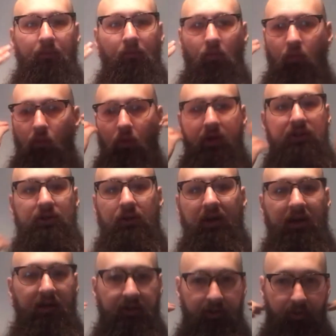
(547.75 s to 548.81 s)
Once you
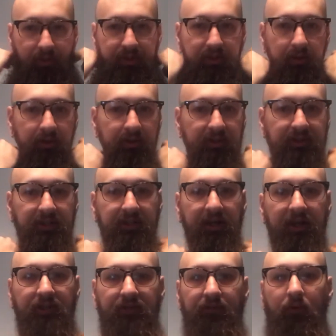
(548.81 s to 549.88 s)
get to a certain
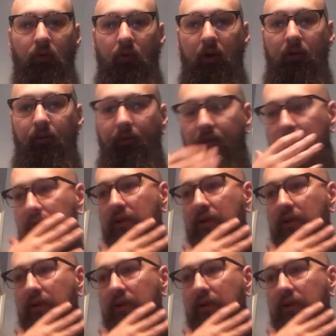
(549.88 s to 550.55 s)
stage of growth,